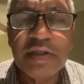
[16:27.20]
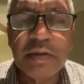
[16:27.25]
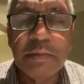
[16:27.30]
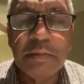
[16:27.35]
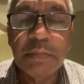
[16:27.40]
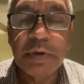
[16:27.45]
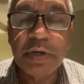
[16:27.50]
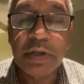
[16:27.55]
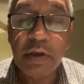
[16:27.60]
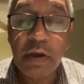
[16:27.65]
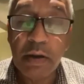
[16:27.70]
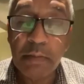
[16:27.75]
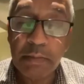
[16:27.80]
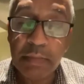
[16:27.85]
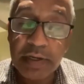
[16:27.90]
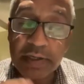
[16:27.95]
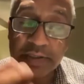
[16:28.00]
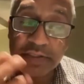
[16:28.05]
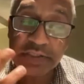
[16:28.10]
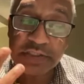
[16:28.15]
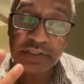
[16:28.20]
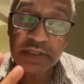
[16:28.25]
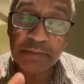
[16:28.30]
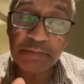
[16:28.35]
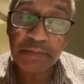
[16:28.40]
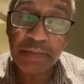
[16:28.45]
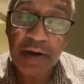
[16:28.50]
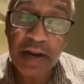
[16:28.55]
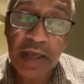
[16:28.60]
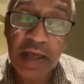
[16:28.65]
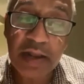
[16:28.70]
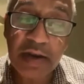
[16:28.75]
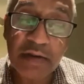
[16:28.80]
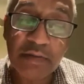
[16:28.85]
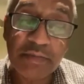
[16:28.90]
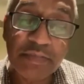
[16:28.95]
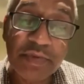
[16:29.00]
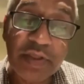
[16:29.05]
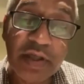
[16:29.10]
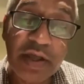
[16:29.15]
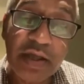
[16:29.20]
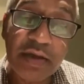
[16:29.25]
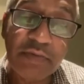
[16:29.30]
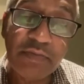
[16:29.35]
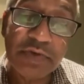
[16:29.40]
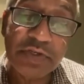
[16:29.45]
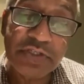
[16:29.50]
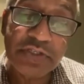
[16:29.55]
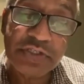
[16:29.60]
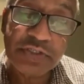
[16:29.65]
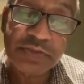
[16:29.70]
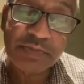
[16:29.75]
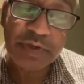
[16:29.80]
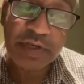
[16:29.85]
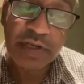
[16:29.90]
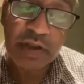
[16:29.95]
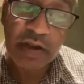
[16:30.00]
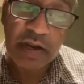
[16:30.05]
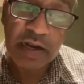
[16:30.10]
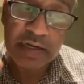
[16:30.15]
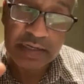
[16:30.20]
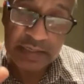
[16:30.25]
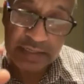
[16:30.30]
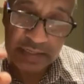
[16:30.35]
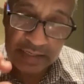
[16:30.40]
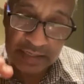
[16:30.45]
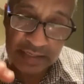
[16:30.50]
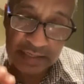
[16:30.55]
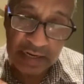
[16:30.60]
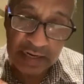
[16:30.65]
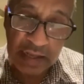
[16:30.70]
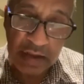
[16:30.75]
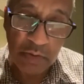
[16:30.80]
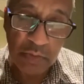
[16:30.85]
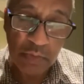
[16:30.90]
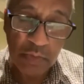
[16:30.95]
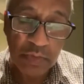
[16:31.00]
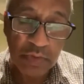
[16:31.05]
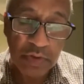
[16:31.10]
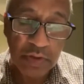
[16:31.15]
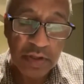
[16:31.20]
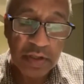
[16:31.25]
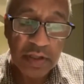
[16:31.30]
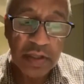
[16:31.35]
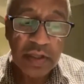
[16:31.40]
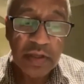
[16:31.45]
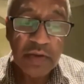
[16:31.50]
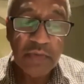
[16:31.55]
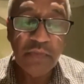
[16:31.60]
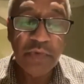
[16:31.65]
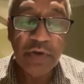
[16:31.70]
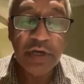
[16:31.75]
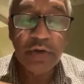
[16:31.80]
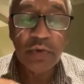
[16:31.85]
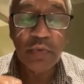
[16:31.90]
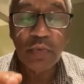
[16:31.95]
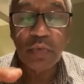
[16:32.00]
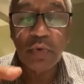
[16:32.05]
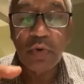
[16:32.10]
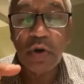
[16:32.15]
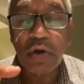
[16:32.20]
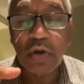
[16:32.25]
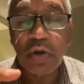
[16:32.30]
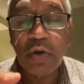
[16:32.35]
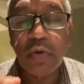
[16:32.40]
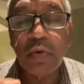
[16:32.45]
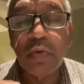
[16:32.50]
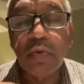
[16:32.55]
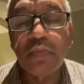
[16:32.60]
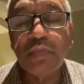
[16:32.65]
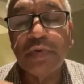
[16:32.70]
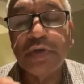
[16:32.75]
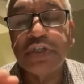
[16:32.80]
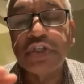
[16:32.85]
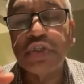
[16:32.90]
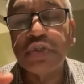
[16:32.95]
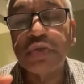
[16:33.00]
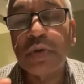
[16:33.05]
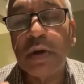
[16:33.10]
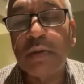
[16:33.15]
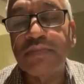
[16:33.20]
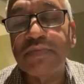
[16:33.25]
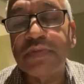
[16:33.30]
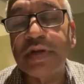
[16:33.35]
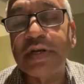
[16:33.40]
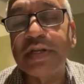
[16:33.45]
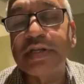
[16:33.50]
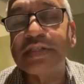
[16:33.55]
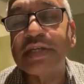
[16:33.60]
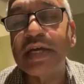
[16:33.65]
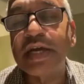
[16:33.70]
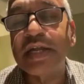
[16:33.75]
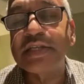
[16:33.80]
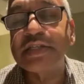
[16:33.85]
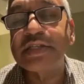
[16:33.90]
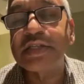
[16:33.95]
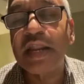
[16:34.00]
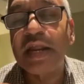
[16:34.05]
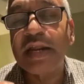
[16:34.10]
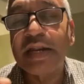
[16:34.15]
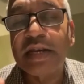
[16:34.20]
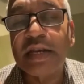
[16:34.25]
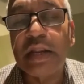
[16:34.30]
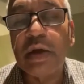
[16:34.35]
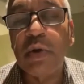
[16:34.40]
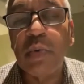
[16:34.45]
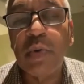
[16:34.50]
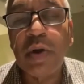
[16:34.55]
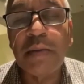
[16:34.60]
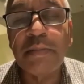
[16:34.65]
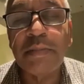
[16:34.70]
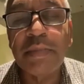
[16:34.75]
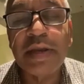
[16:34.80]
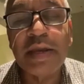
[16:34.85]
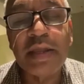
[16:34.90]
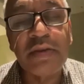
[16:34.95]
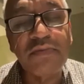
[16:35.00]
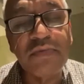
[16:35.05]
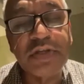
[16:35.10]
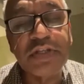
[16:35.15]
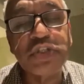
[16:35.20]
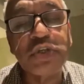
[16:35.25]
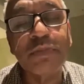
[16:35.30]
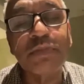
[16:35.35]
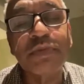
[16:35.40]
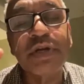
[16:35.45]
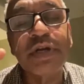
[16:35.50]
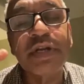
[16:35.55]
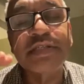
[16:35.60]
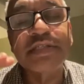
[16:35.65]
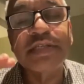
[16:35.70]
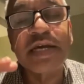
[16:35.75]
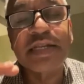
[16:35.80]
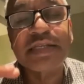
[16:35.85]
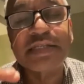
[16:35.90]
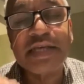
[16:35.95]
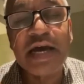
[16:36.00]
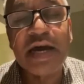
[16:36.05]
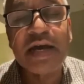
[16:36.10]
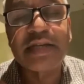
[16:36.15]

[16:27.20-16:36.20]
But amongst the prarabdha which has been taken out, we do not know which of the desire is right now coming and which of the desires are